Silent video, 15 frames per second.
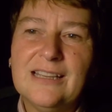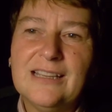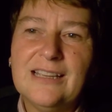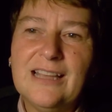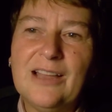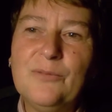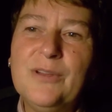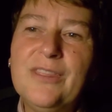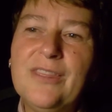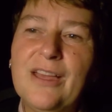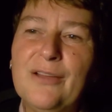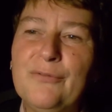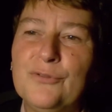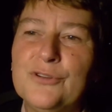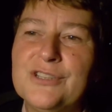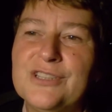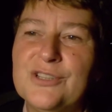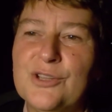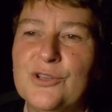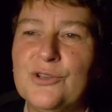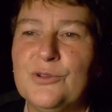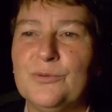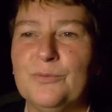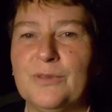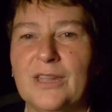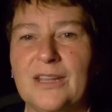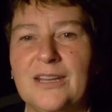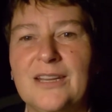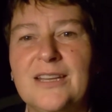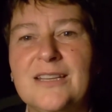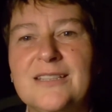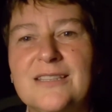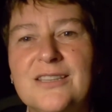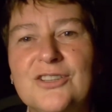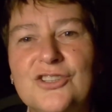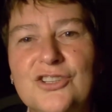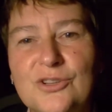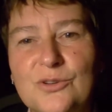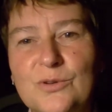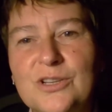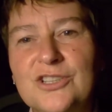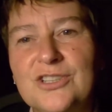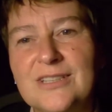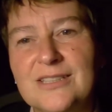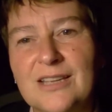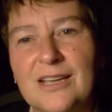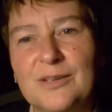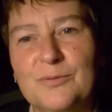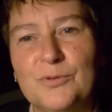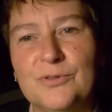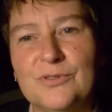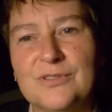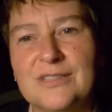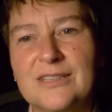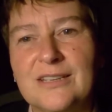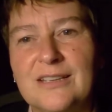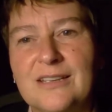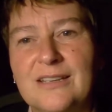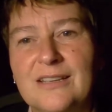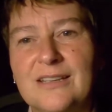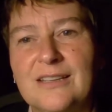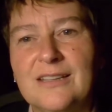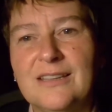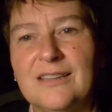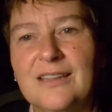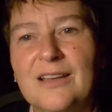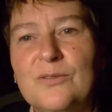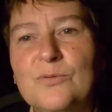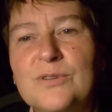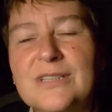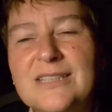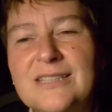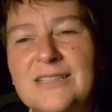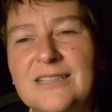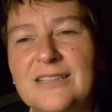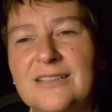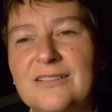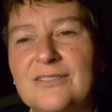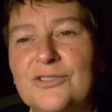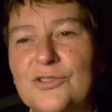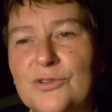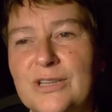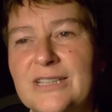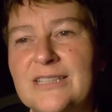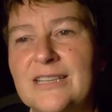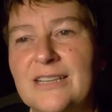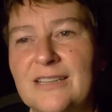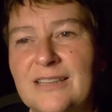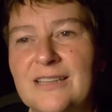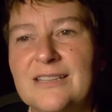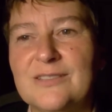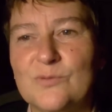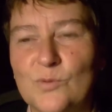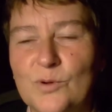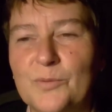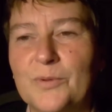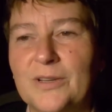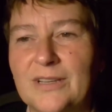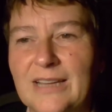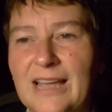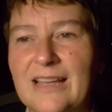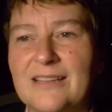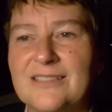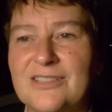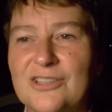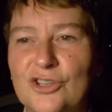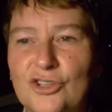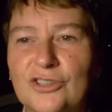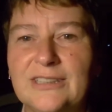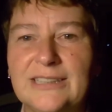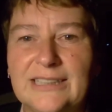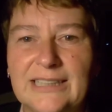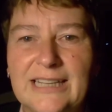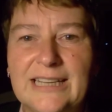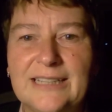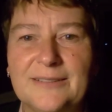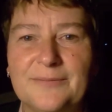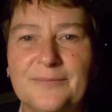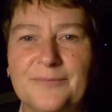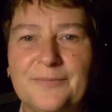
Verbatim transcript: Can we therefore assume that it is the Jewish disciples that was still treating this woman as unclean.